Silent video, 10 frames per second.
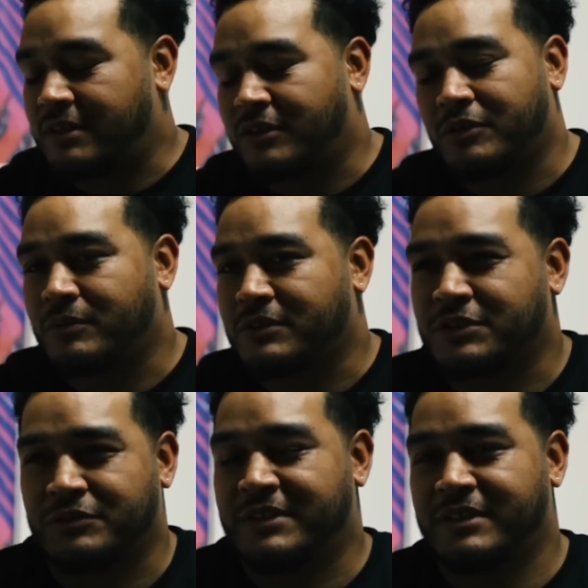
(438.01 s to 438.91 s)
I don't know what
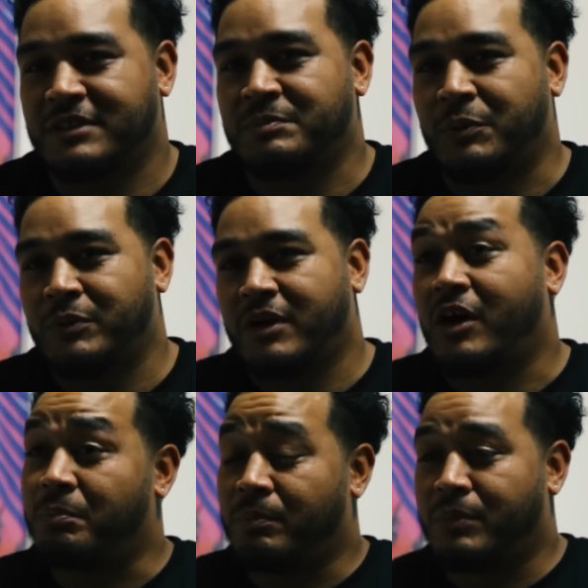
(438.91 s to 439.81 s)
street that is, but we,
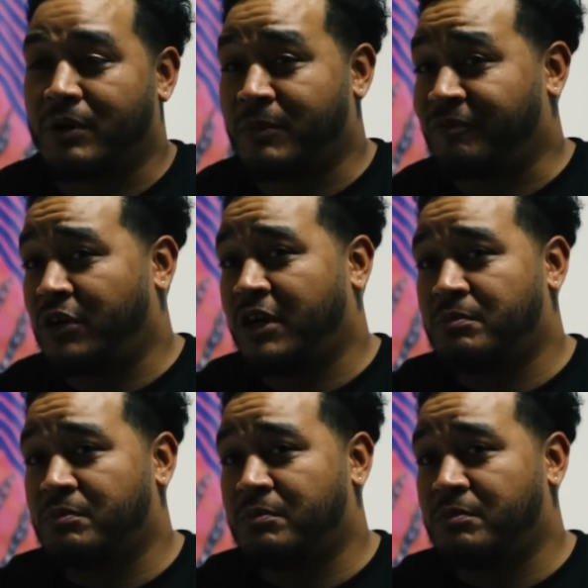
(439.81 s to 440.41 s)
bottom of Redhill,